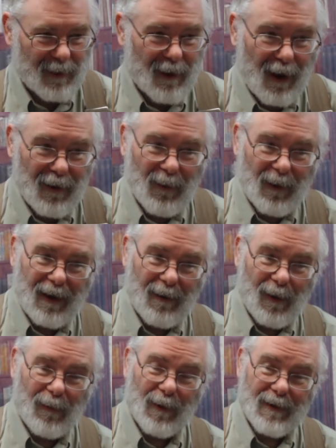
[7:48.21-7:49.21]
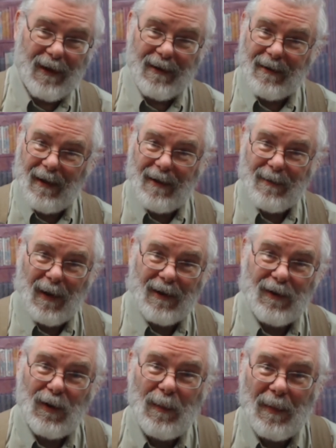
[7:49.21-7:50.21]
called the waiter over and says, Taste my
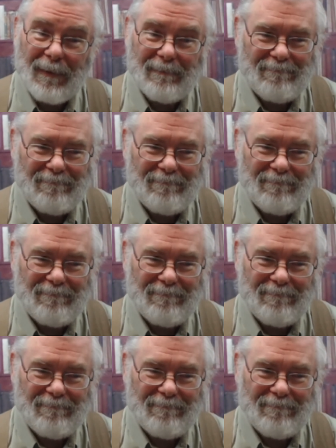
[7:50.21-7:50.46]
soup?